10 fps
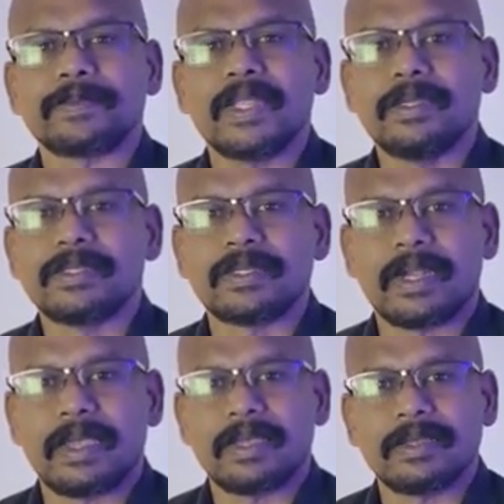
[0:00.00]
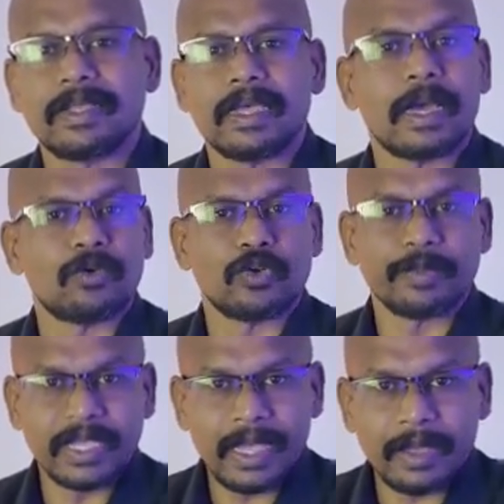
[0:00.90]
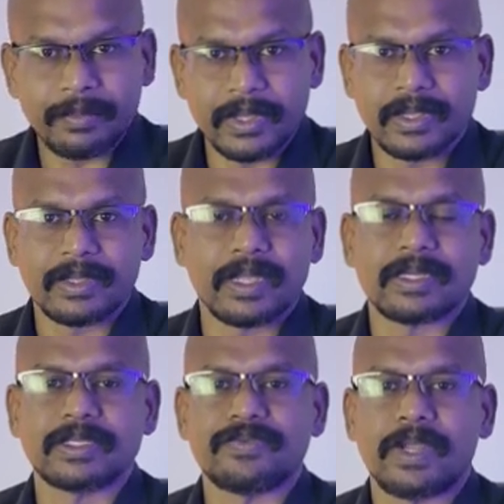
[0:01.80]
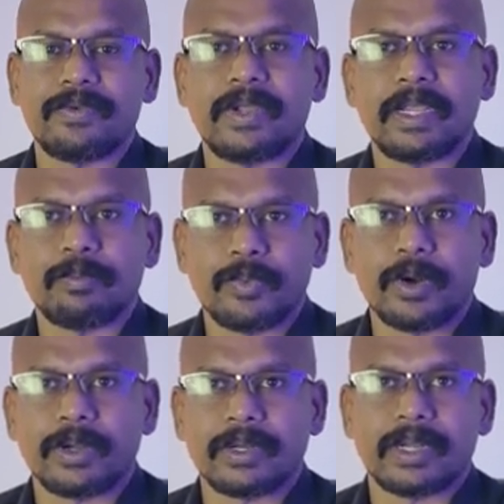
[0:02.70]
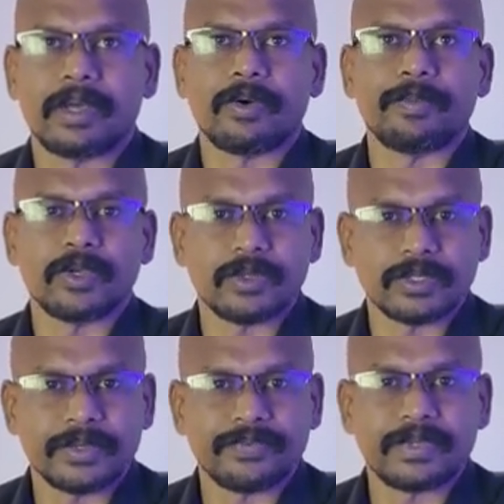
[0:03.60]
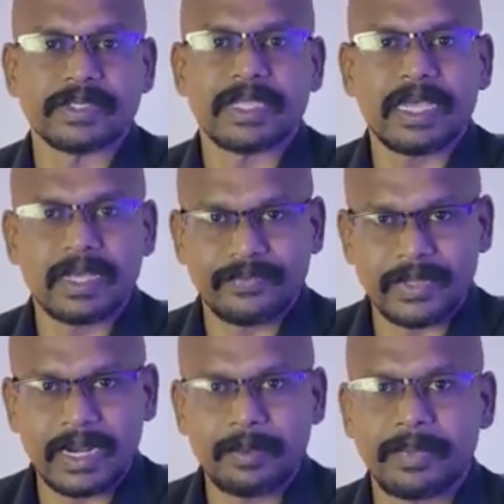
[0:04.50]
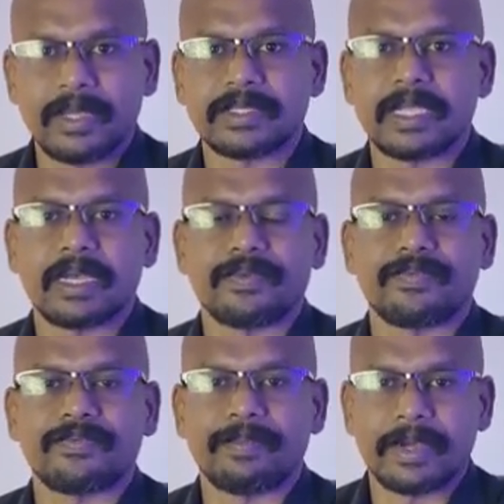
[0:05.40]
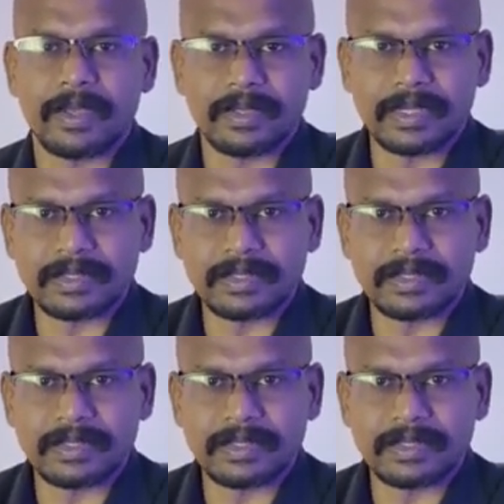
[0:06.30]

is like they have to be happy. That is very, very important now, because of sake of therapy or sake of the